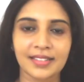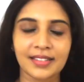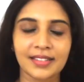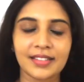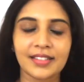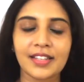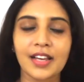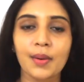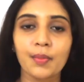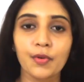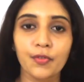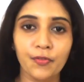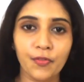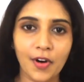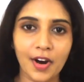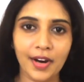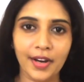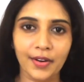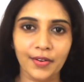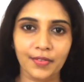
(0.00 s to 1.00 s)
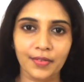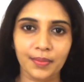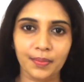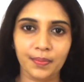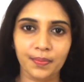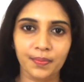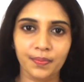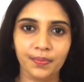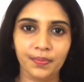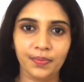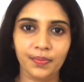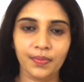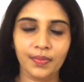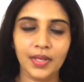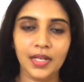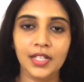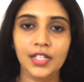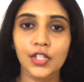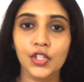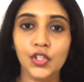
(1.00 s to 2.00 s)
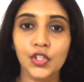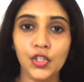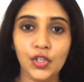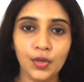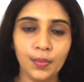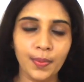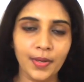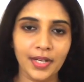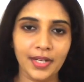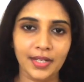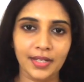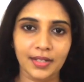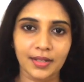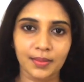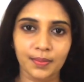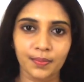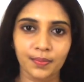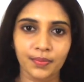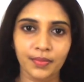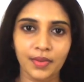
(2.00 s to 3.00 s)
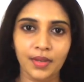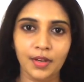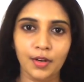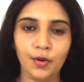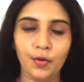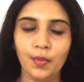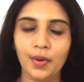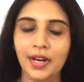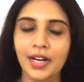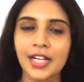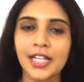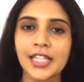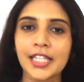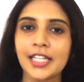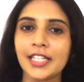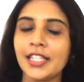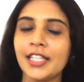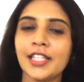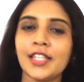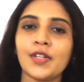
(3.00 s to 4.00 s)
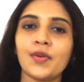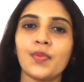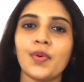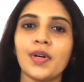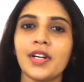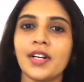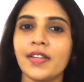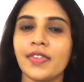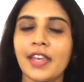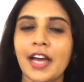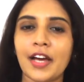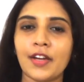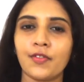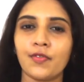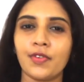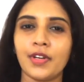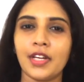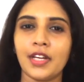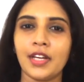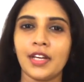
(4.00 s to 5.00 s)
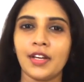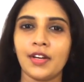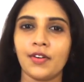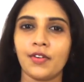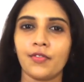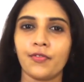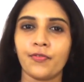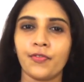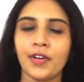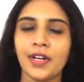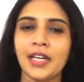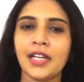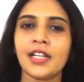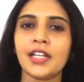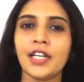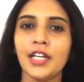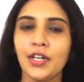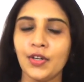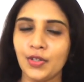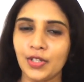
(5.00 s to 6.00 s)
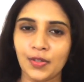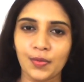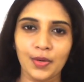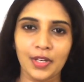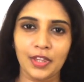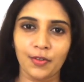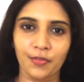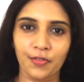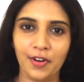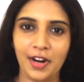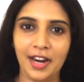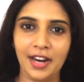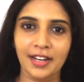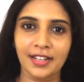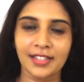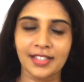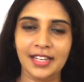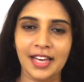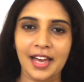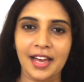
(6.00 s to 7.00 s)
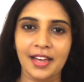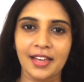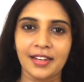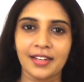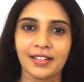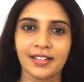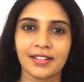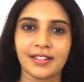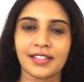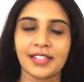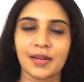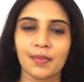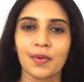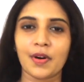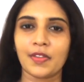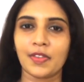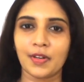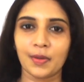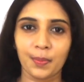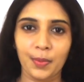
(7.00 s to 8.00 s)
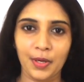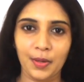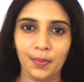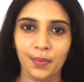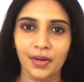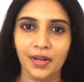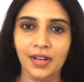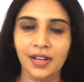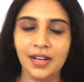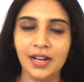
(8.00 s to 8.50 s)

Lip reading: Number 5, stupid. Well, this is a word that we freely use with friends and some other people,